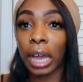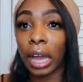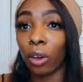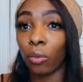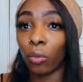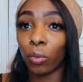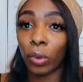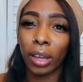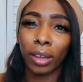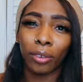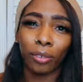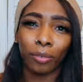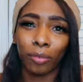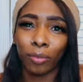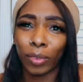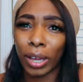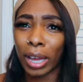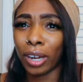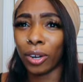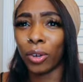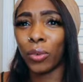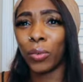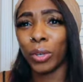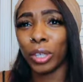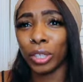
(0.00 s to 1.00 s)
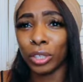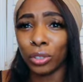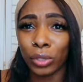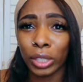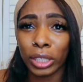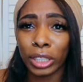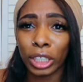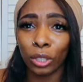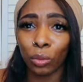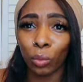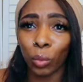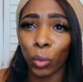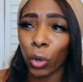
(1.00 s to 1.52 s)
I don't want to do
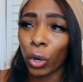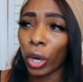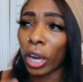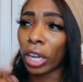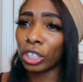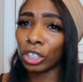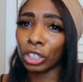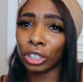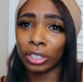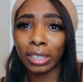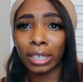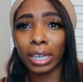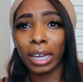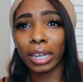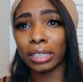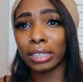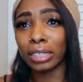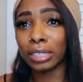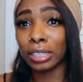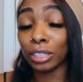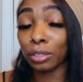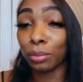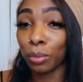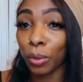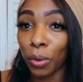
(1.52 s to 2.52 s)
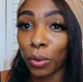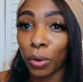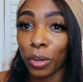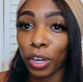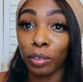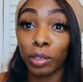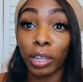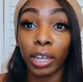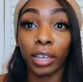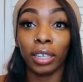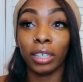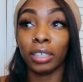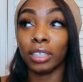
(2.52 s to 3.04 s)
this anymore. I shouldn't have got into this program.
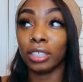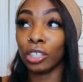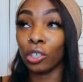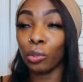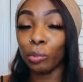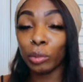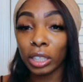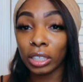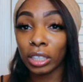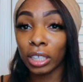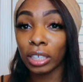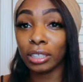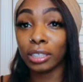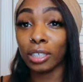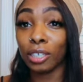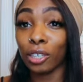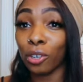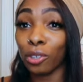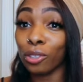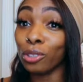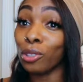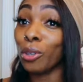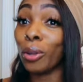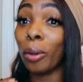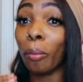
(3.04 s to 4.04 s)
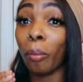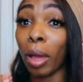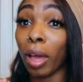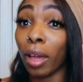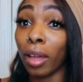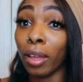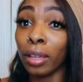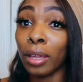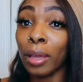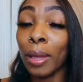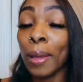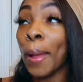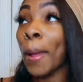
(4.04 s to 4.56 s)
Like, it's so many things that'll go through your
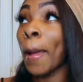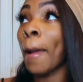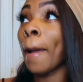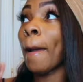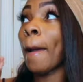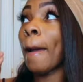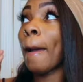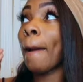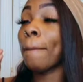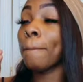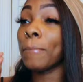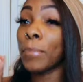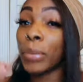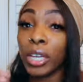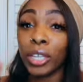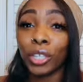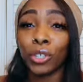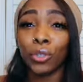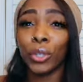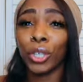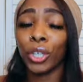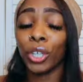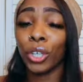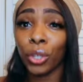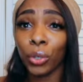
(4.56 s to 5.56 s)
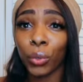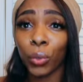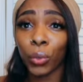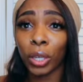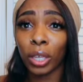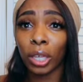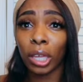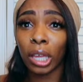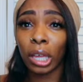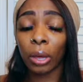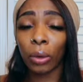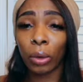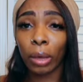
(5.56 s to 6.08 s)
mind. But you could do
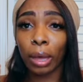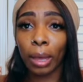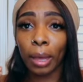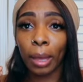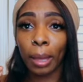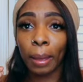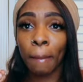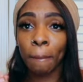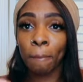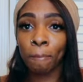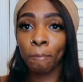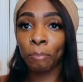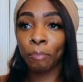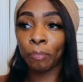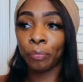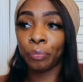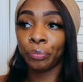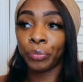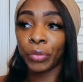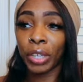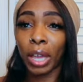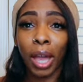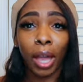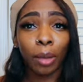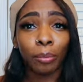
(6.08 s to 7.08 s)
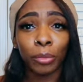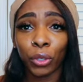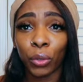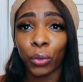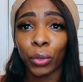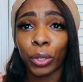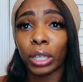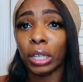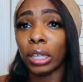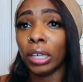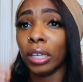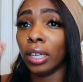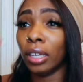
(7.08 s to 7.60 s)
it, okay? I'm
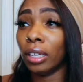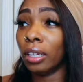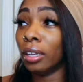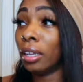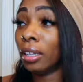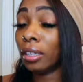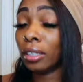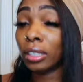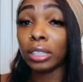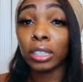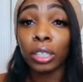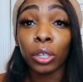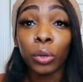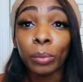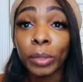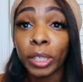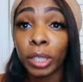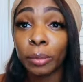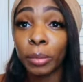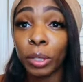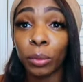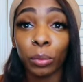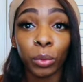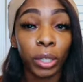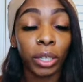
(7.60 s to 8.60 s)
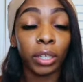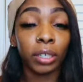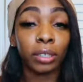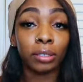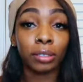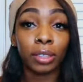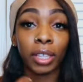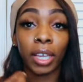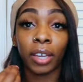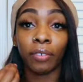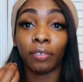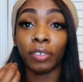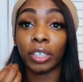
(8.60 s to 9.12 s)
doing it. There's so many people that
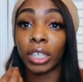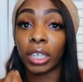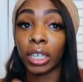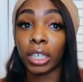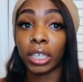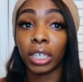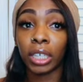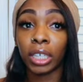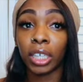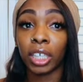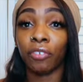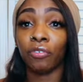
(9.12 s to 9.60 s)
have done it.